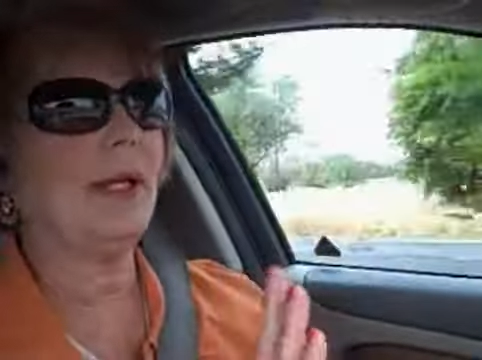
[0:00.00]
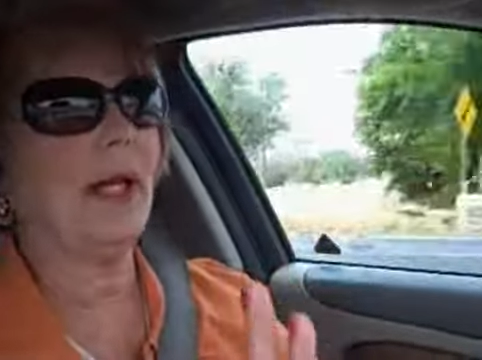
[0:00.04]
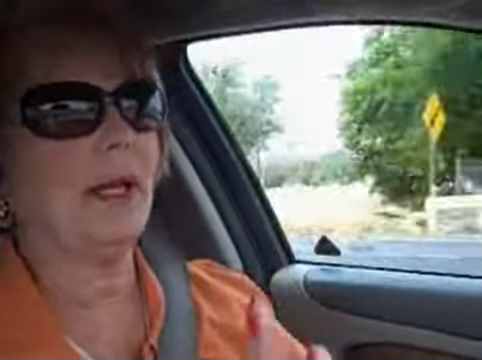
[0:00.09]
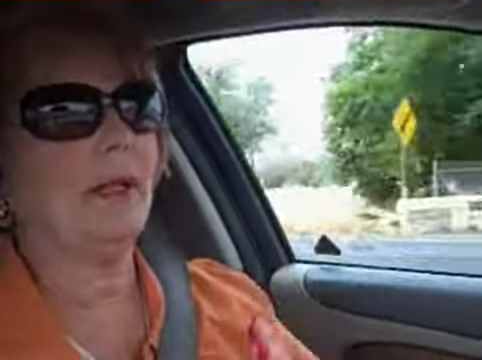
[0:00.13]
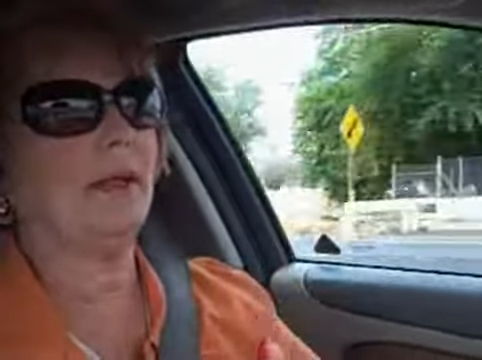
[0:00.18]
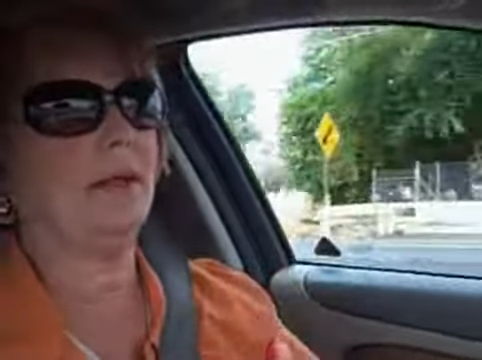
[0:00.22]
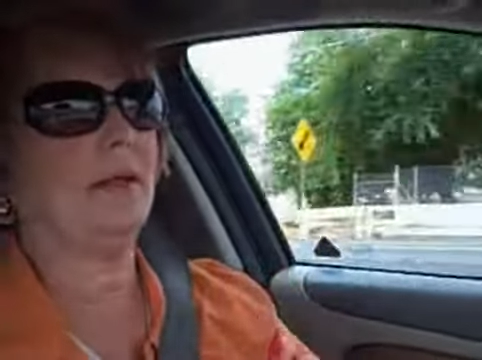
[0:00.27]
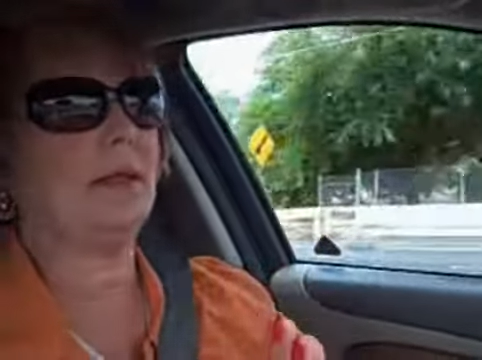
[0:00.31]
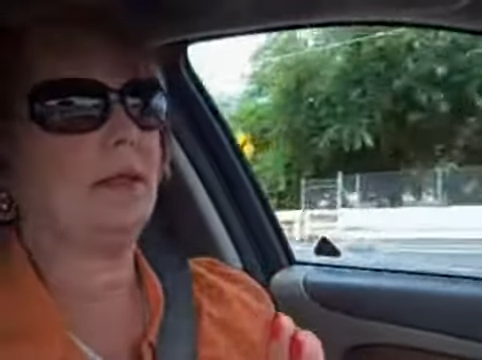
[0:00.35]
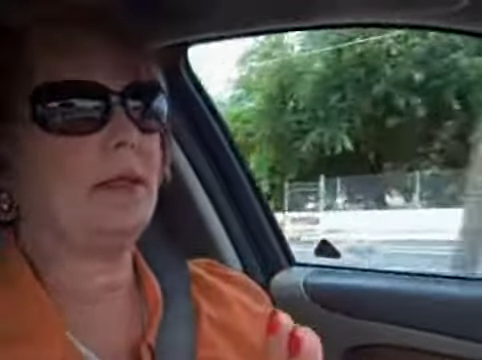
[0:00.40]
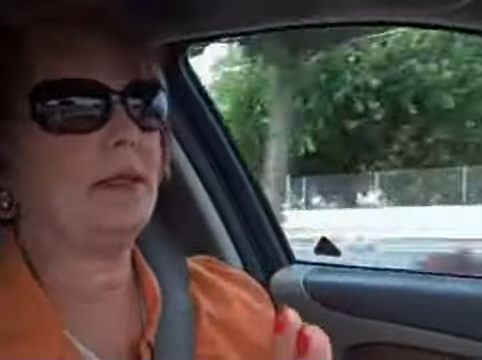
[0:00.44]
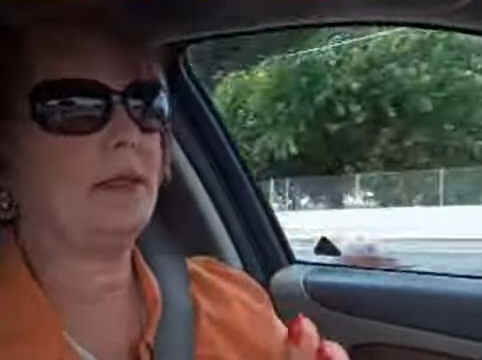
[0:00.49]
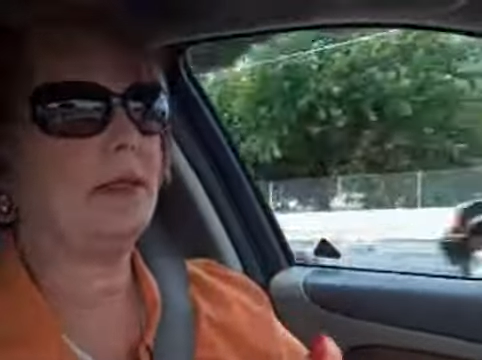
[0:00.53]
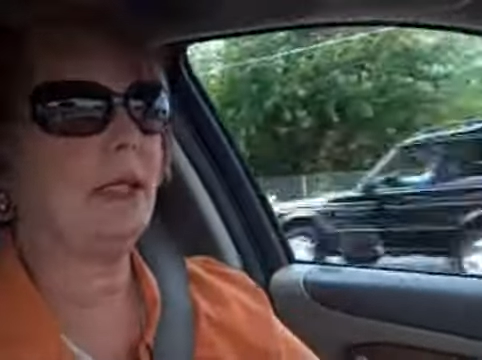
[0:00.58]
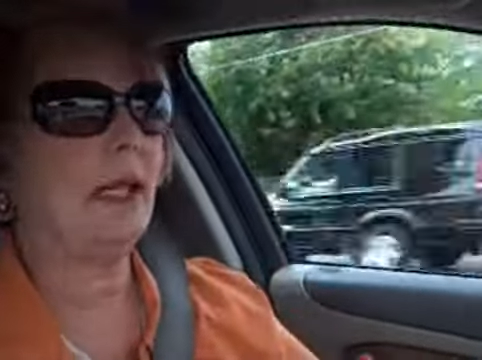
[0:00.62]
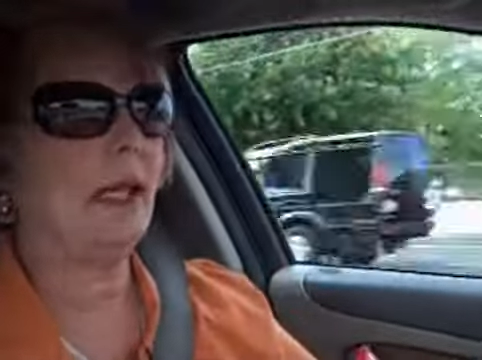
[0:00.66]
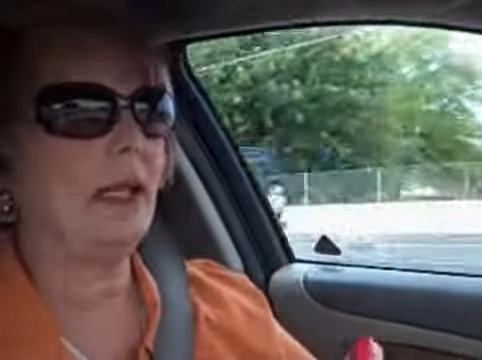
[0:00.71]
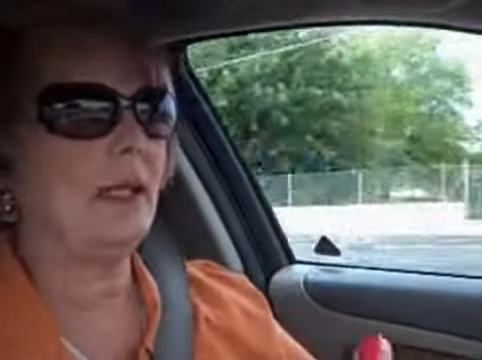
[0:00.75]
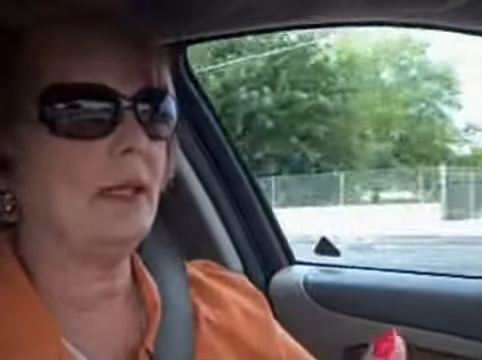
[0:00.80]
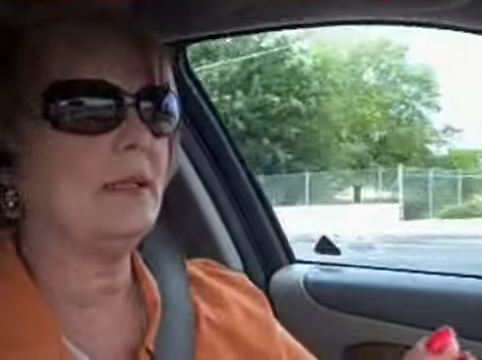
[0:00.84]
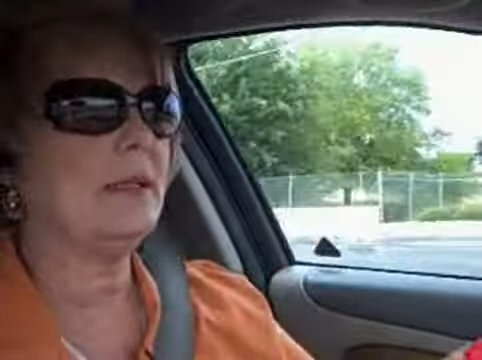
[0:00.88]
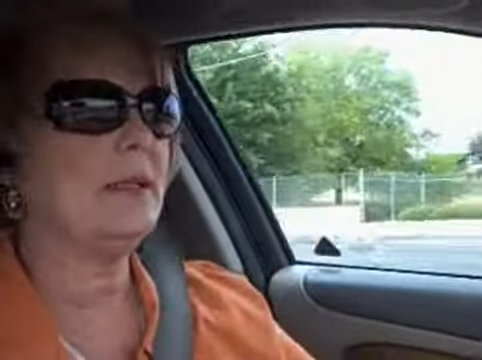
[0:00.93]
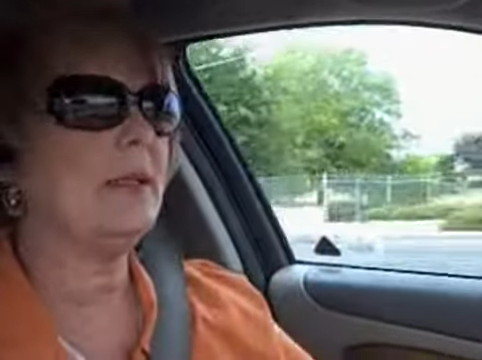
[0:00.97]
but out of the
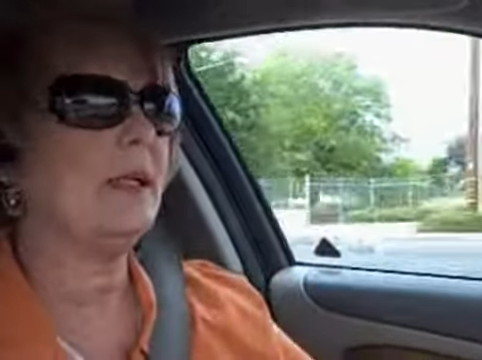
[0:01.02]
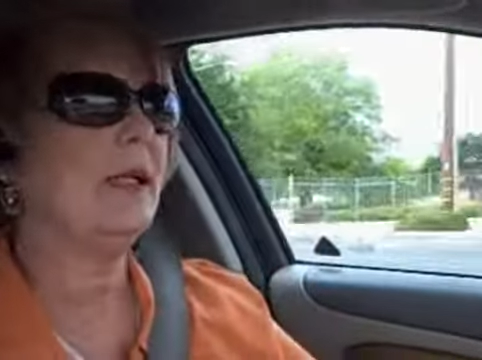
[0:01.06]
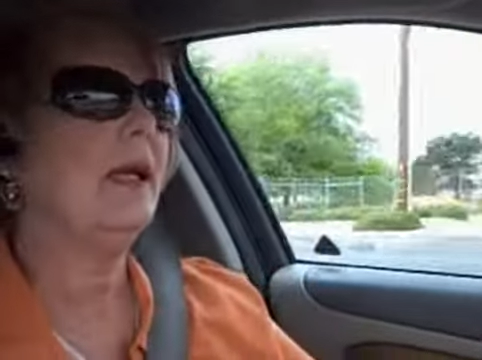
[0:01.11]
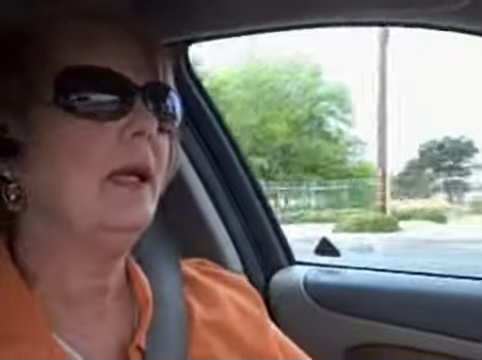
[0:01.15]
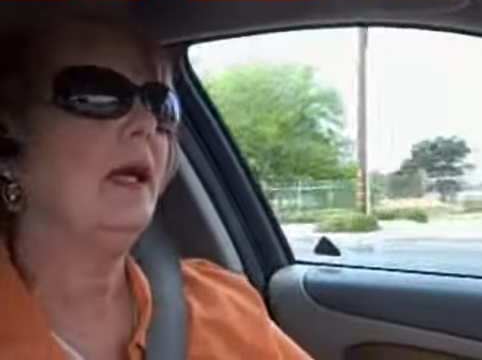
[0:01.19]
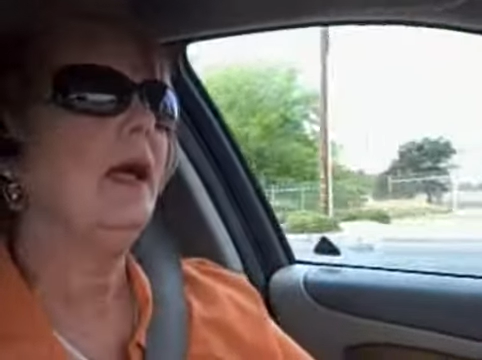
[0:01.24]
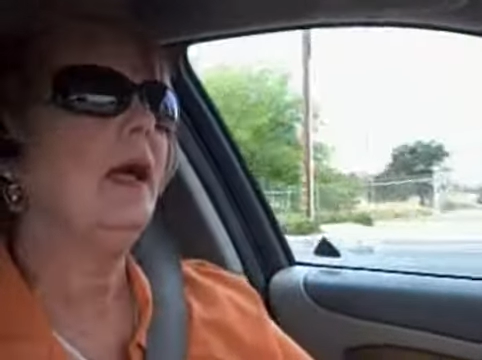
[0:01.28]
state,